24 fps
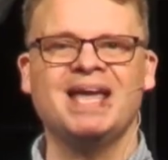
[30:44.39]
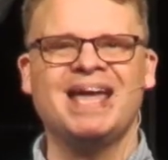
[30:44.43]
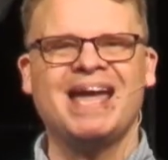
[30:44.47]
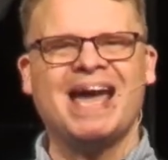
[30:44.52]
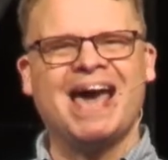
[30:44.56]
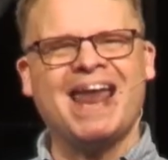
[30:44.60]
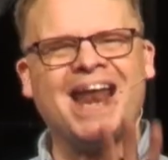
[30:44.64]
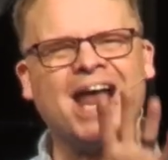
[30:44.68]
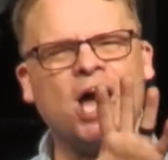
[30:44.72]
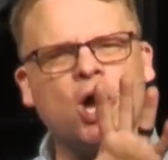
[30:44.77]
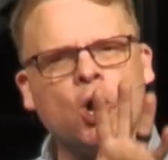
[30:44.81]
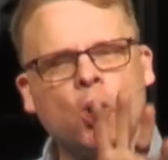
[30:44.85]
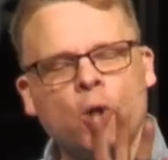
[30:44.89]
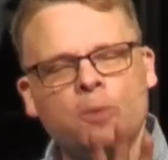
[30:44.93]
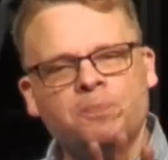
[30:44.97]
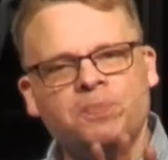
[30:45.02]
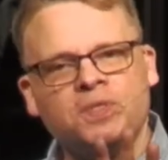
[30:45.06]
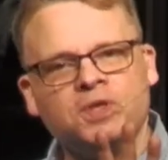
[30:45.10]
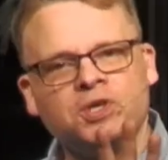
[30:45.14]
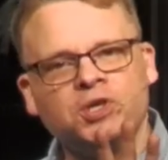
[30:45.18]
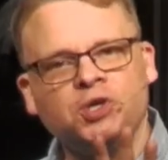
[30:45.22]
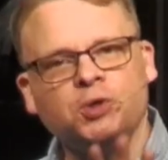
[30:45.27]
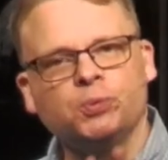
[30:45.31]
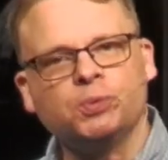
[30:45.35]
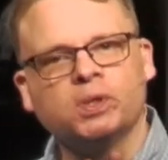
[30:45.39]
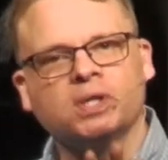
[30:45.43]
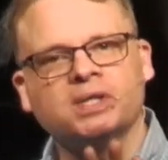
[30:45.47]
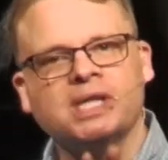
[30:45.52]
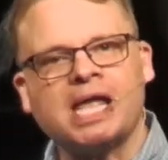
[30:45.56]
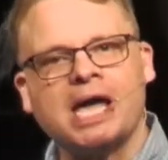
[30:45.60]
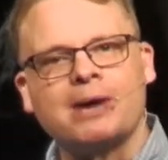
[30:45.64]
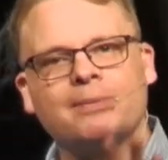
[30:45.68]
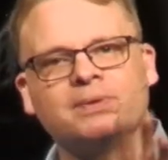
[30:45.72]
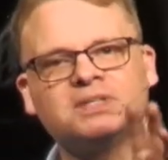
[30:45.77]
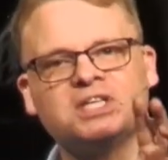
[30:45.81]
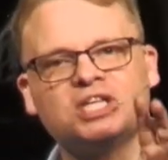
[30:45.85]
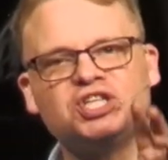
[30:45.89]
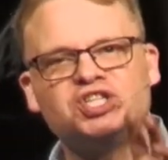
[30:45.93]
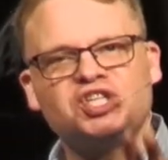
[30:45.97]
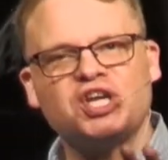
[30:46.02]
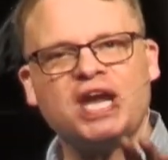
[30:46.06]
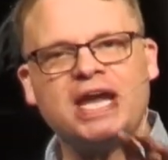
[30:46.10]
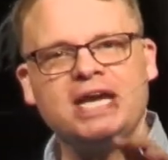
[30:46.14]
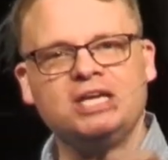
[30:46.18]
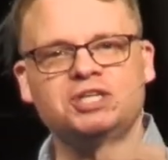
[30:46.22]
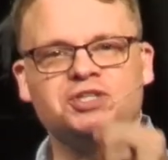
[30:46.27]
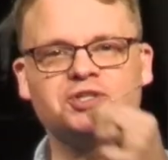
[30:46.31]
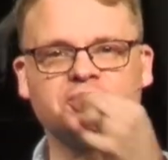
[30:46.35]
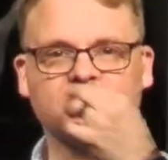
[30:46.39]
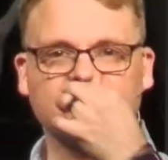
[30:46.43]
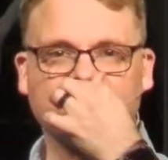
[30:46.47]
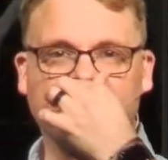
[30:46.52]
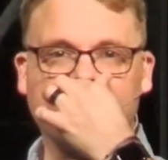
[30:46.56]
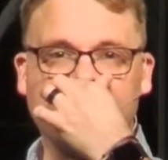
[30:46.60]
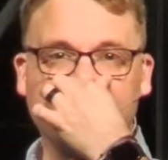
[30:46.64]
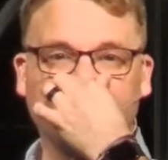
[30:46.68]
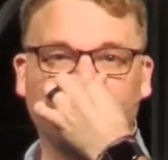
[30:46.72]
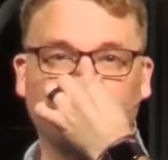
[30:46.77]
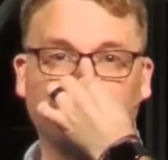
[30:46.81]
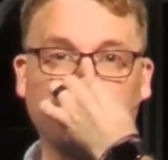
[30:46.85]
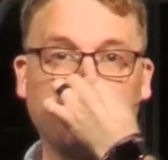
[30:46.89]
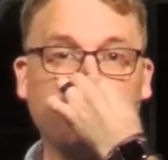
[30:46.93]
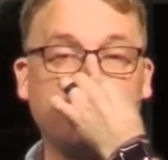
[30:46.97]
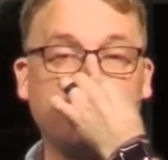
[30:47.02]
And I hope that you will allow it to change your life,